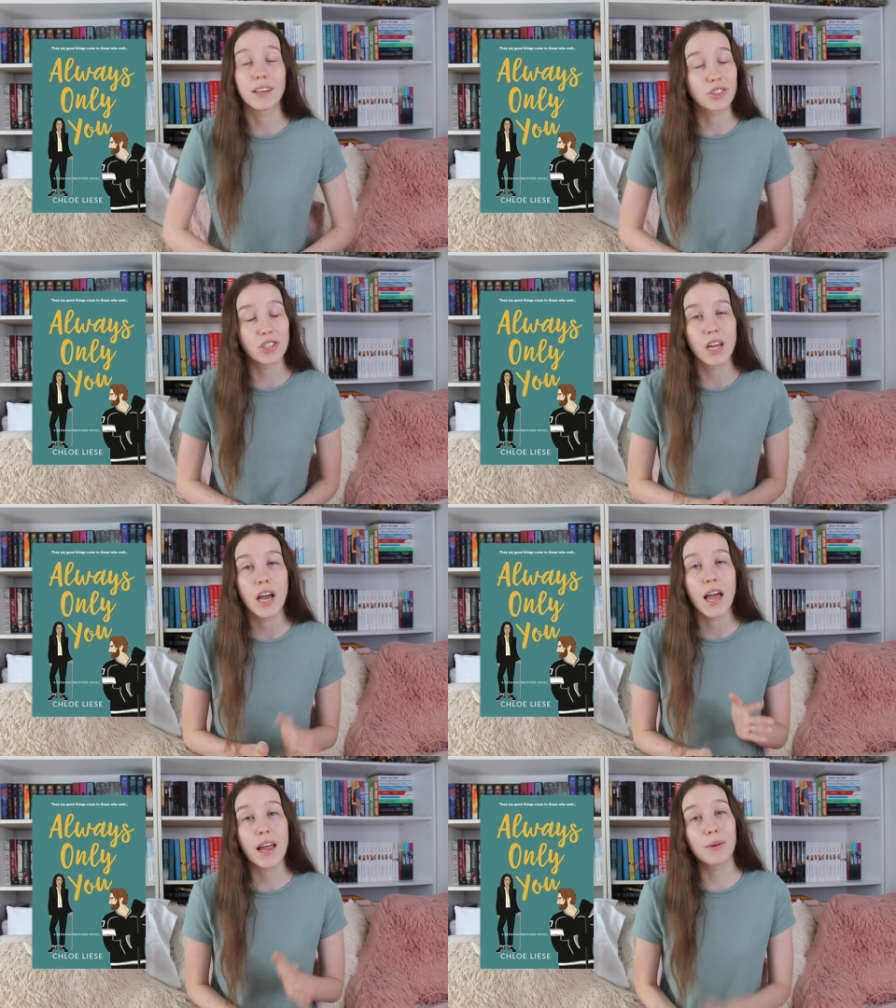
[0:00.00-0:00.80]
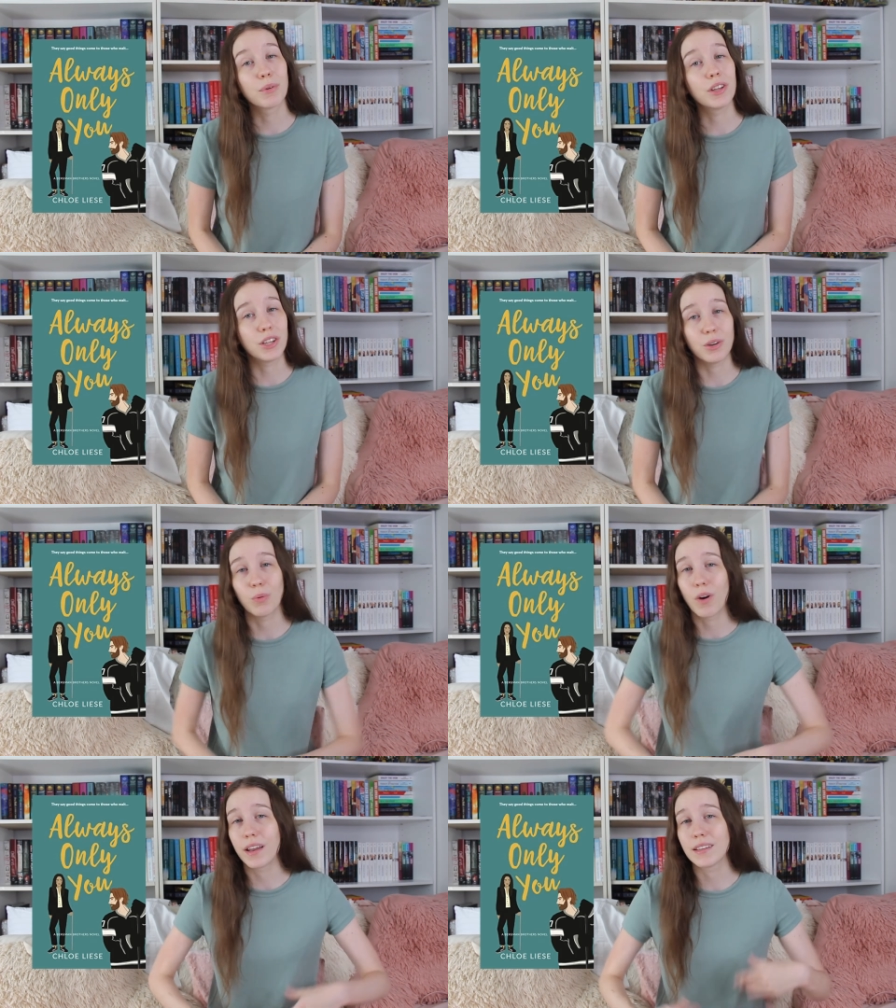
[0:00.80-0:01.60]
It's just a really cute
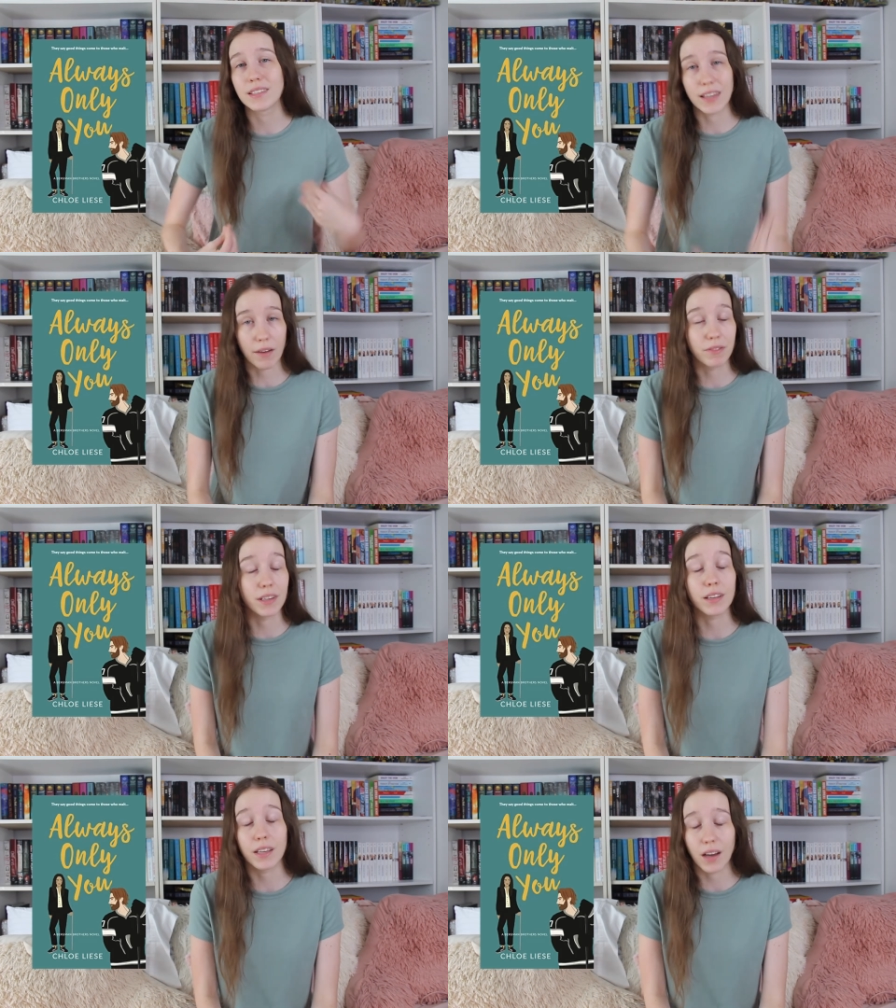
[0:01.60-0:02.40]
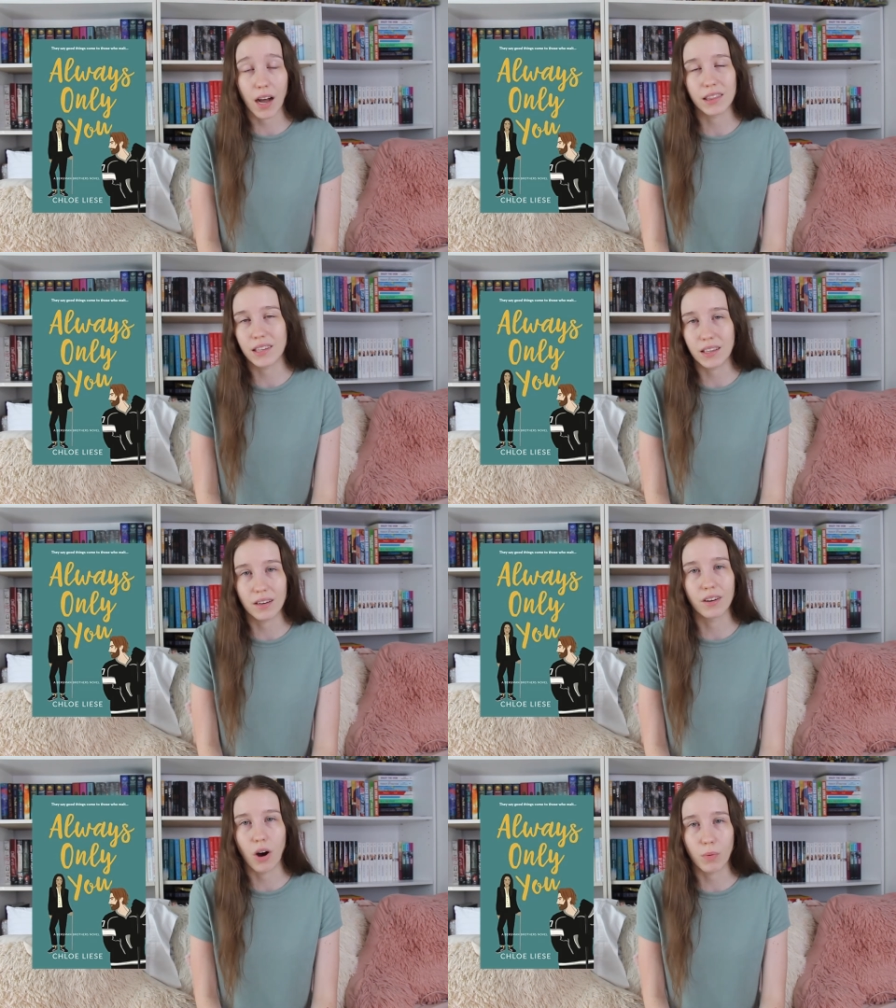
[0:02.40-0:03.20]
one. It's definitely got the
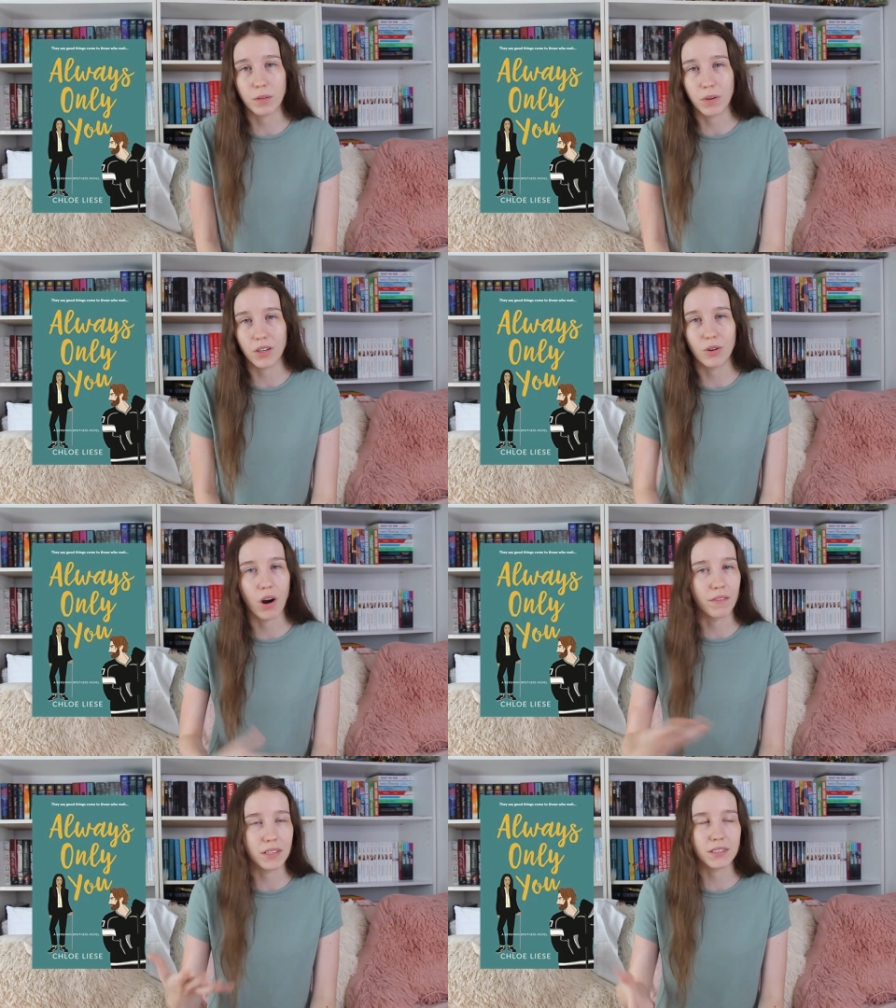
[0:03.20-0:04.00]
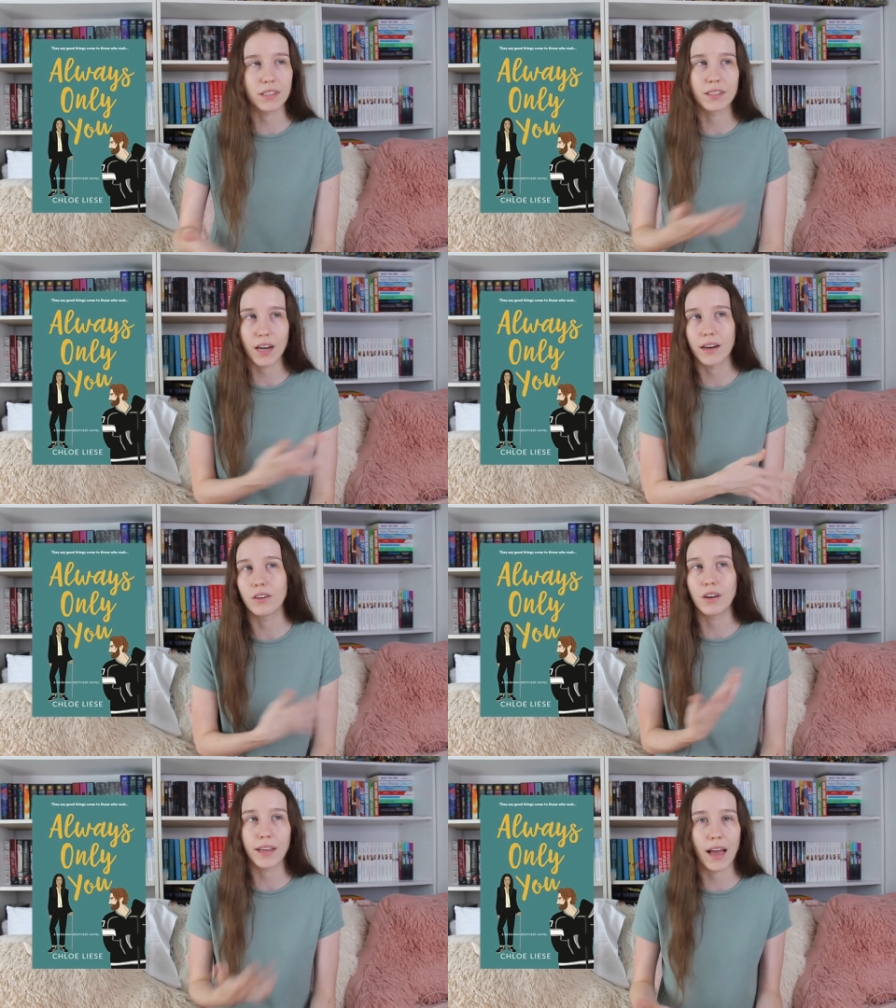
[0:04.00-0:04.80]
Always Been You. Obviously the
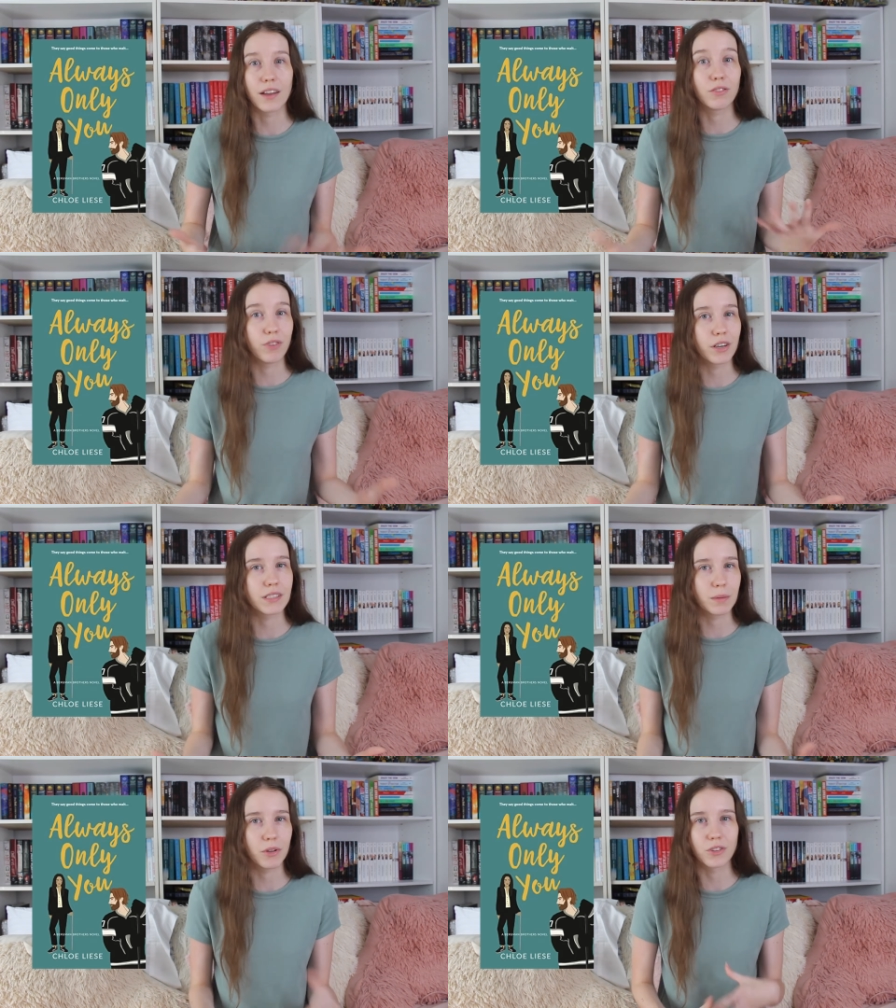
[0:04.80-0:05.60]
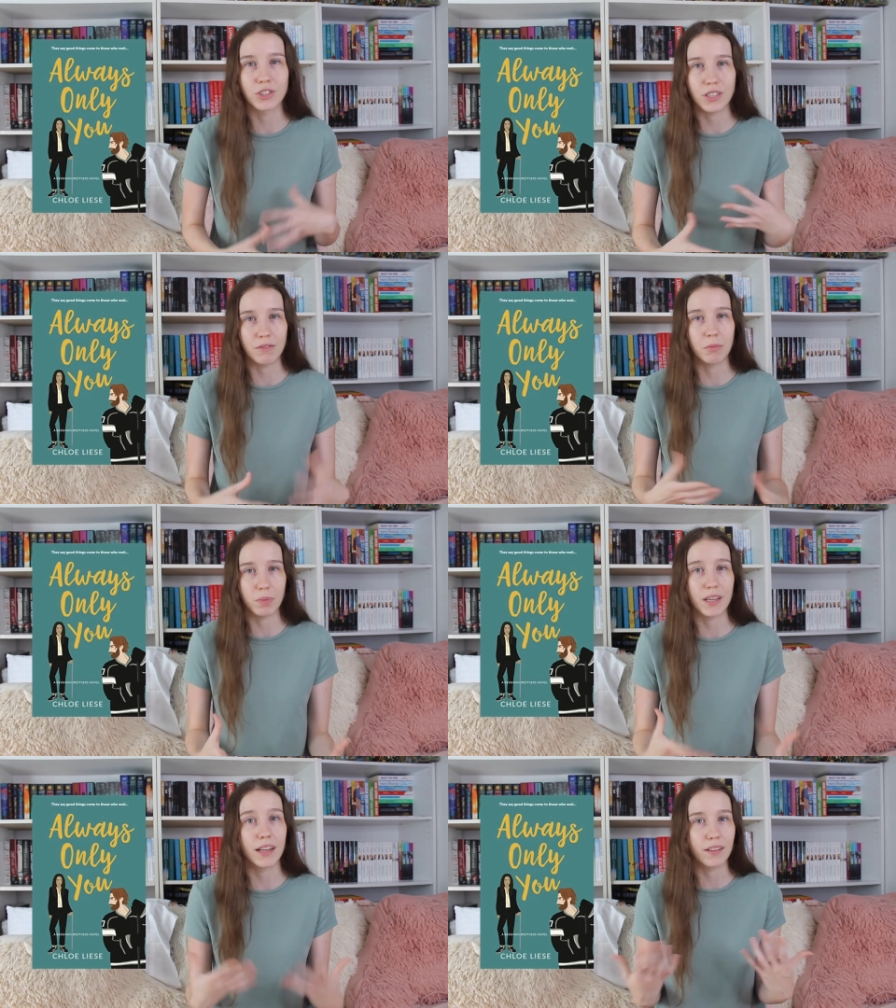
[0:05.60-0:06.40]
title again is very similar to even
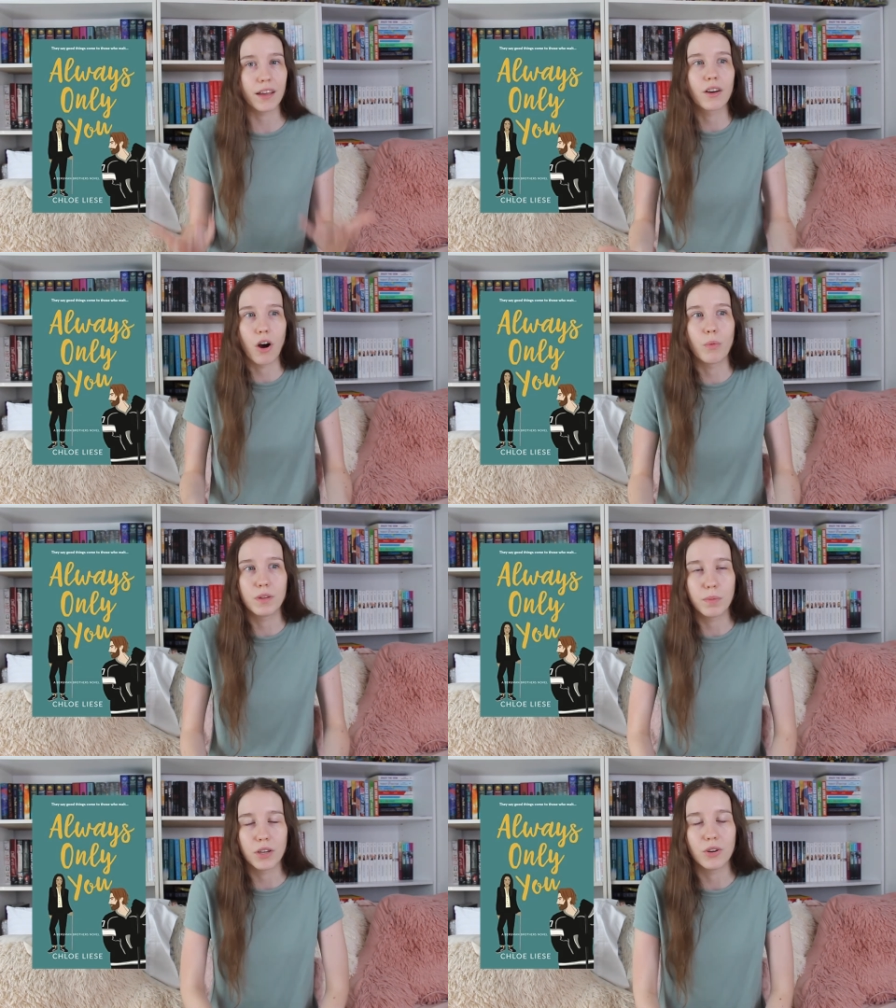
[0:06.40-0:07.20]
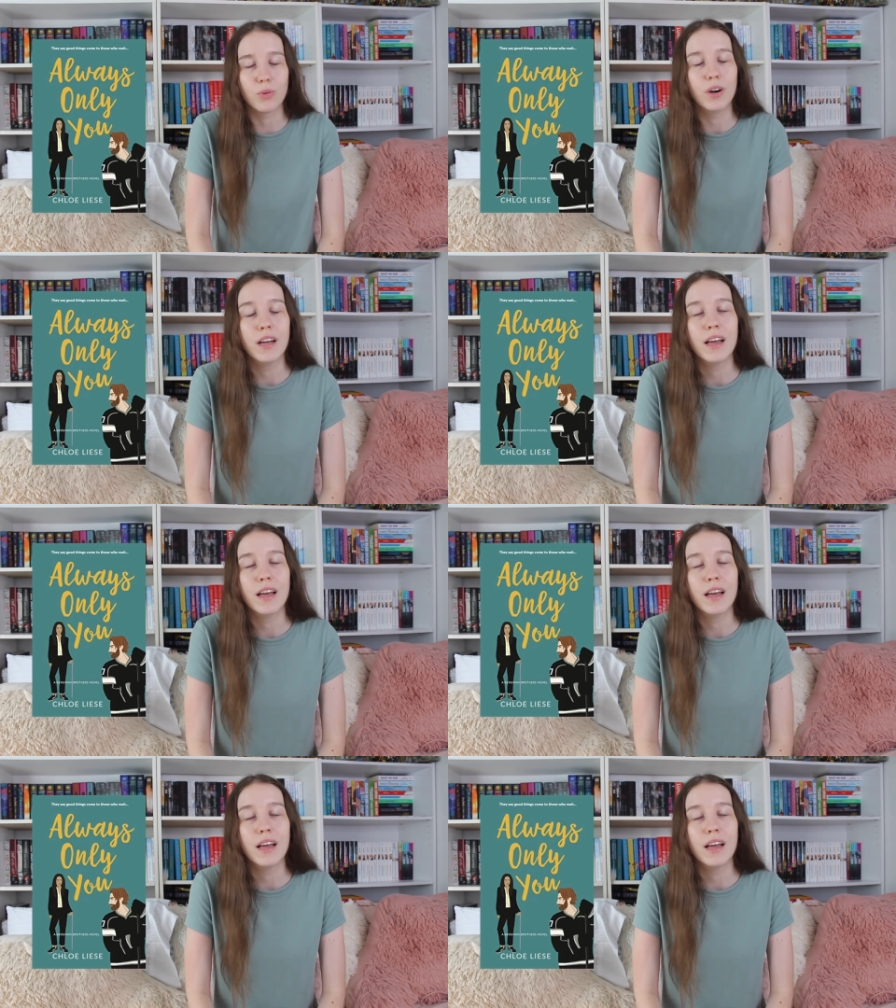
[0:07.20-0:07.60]
being like Always Been You